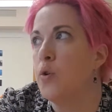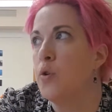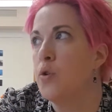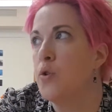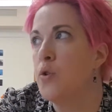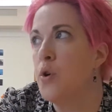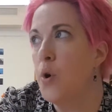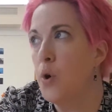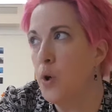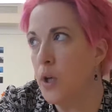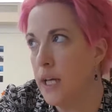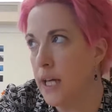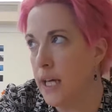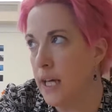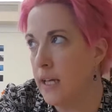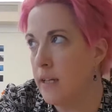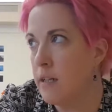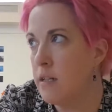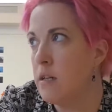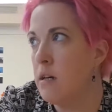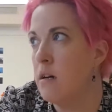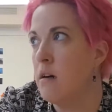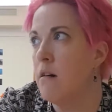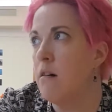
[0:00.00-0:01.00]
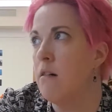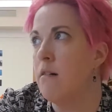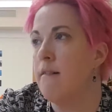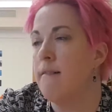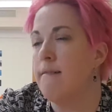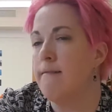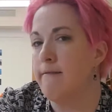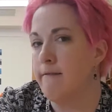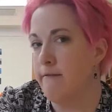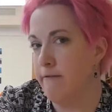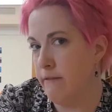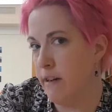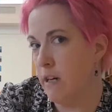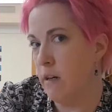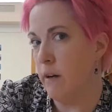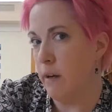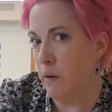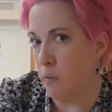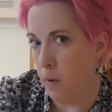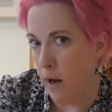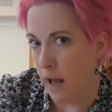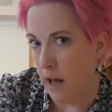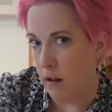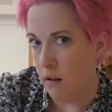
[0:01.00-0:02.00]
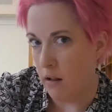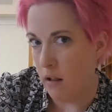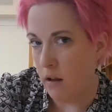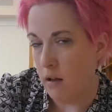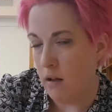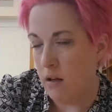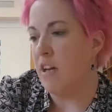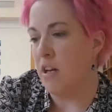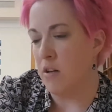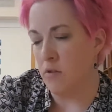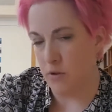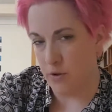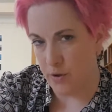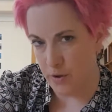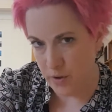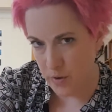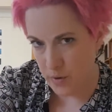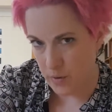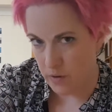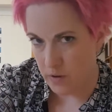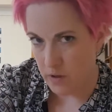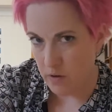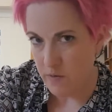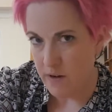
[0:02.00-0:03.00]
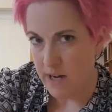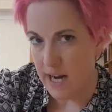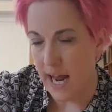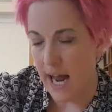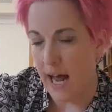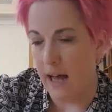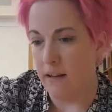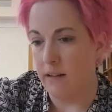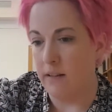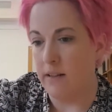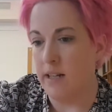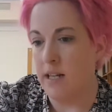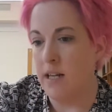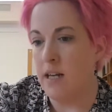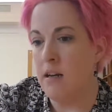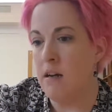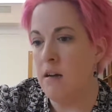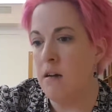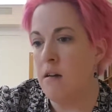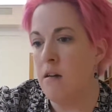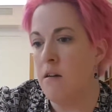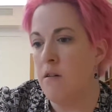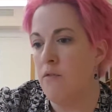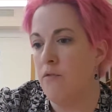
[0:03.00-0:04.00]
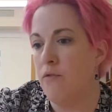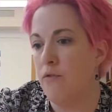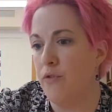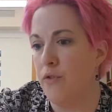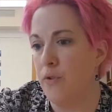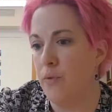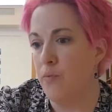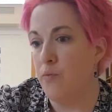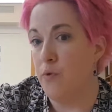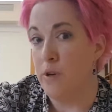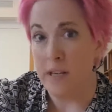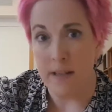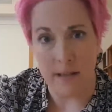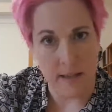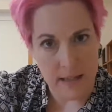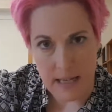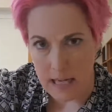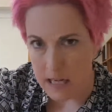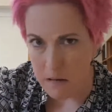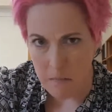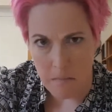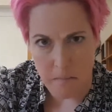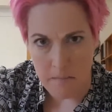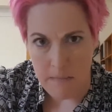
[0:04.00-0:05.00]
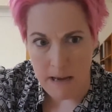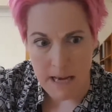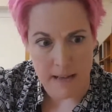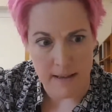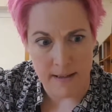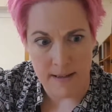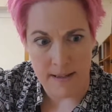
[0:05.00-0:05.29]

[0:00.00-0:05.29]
took it very well. They understood the reality. The reasoning made